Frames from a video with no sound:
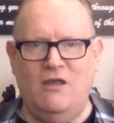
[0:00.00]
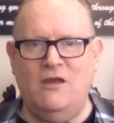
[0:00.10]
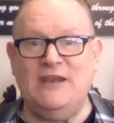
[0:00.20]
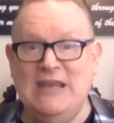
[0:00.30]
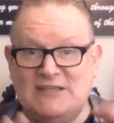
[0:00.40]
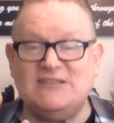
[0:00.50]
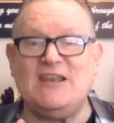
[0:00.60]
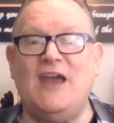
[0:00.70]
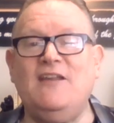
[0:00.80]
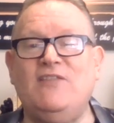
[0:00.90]
on each
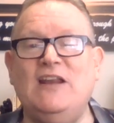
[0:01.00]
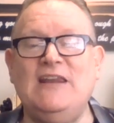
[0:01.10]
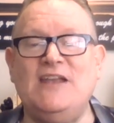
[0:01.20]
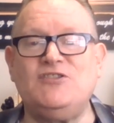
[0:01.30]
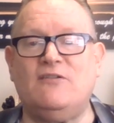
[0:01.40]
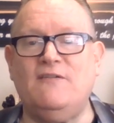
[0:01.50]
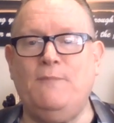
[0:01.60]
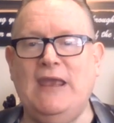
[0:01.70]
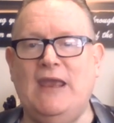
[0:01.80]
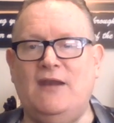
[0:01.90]
side of the ledger of
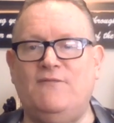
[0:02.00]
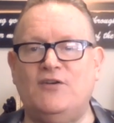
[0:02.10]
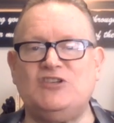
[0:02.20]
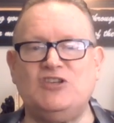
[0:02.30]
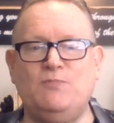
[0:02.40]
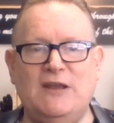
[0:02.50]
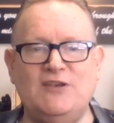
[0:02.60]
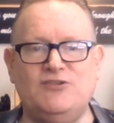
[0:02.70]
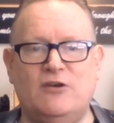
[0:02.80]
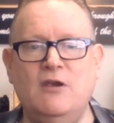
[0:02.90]
pain versus
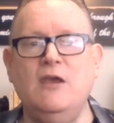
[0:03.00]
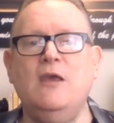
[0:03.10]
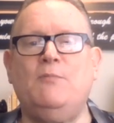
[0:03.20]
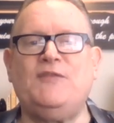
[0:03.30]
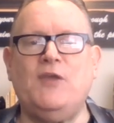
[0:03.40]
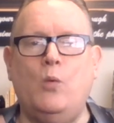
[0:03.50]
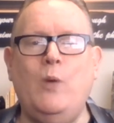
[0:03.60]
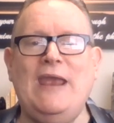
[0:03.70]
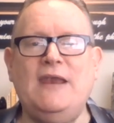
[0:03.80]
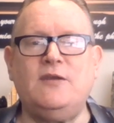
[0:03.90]
pleasure, but the
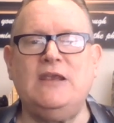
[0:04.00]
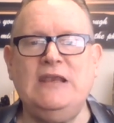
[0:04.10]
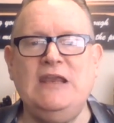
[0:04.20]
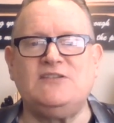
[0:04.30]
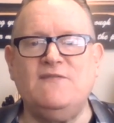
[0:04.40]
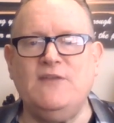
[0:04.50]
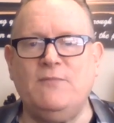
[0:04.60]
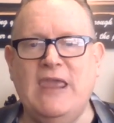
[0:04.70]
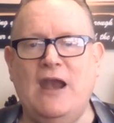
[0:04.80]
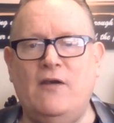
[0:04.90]
weight each of them
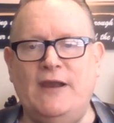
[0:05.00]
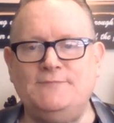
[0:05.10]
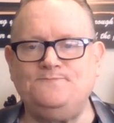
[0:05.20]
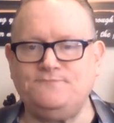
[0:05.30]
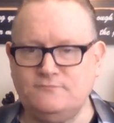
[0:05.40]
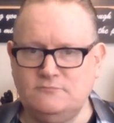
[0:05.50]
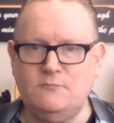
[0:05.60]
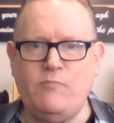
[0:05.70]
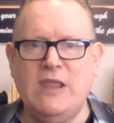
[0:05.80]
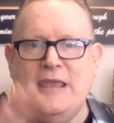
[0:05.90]
carry.
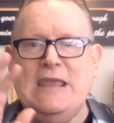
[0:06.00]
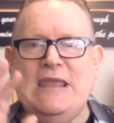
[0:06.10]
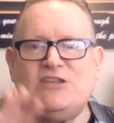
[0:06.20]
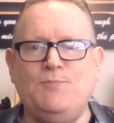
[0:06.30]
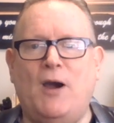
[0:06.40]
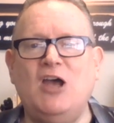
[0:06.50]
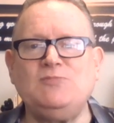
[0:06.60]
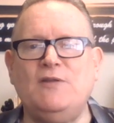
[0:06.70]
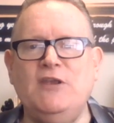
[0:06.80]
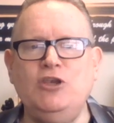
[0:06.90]
It's
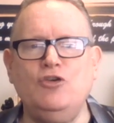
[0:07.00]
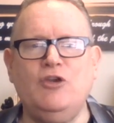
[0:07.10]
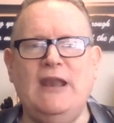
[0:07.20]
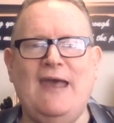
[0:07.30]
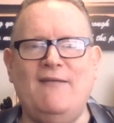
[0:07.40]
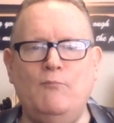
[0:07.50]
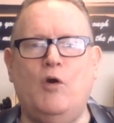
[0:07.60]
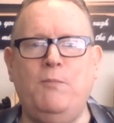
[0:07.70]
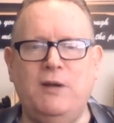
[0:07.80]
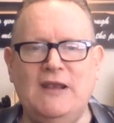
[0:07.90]
possible that you could have
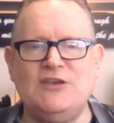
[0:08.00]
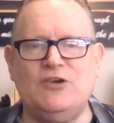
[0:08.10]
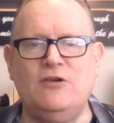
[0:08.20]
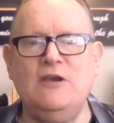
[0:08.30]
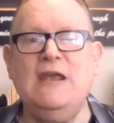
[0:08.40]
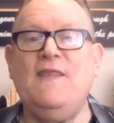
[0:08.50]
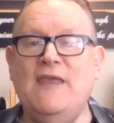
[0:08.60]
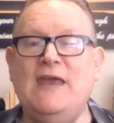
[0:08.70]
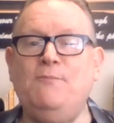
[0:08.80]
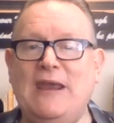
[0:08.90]
more pleasure
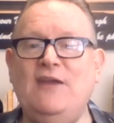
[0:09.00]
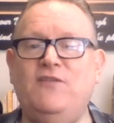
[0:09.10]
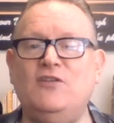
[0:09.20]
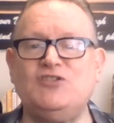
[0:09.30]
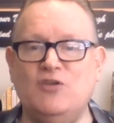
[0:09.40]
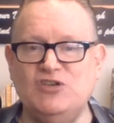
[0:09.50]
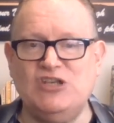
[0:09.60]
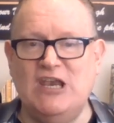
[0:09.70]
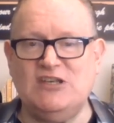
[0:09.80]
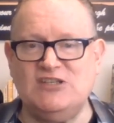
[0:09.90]
than painful
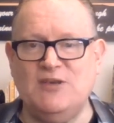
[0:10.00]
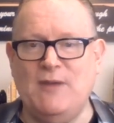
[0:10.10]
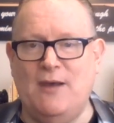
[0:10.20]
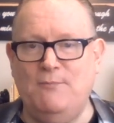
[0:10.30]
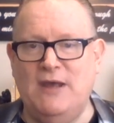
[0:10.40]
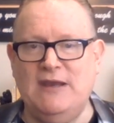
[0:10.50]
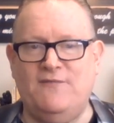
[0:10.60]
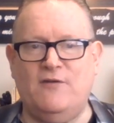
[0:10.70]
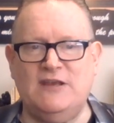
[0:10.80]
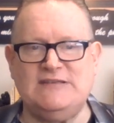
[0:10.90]
associations about money,
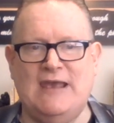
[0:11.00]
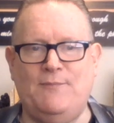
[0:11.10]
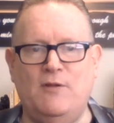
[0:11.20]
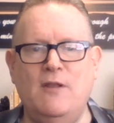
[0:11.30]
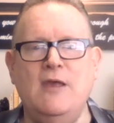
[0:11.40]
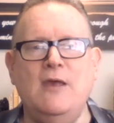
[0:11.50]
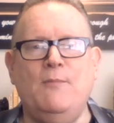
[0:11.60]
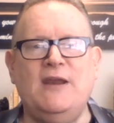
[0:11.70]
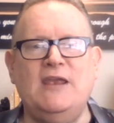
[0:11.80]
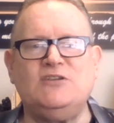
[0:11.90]
for example,
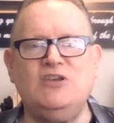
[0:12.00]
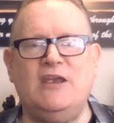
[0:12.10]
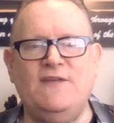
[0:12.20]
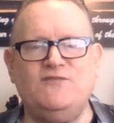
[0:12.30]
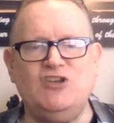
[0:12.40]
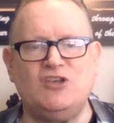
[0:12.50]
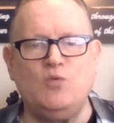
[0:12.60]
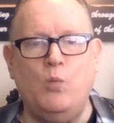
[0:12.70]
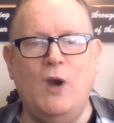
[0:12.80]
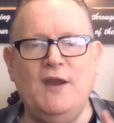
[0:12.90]
but it, if just
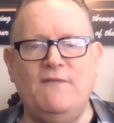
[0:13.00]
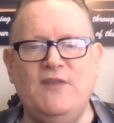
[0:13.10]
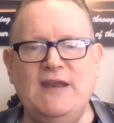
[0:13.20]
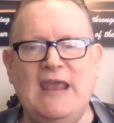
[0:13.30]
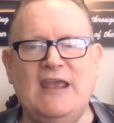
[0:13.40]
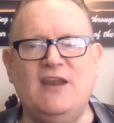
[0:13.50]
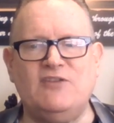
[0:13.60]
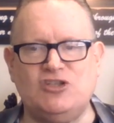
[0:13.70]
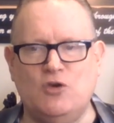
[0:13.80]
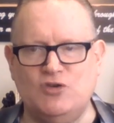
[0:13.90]
one of the negative
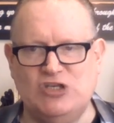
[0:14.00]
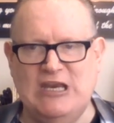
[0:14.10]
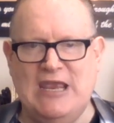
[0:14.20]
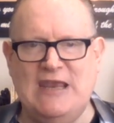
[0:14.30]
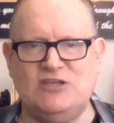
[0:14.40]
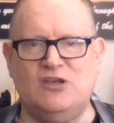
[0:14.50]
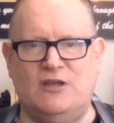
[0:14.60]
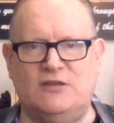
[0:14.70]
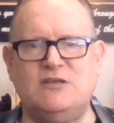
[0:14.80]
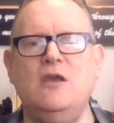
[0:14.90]

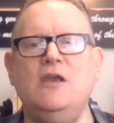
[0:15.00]
associations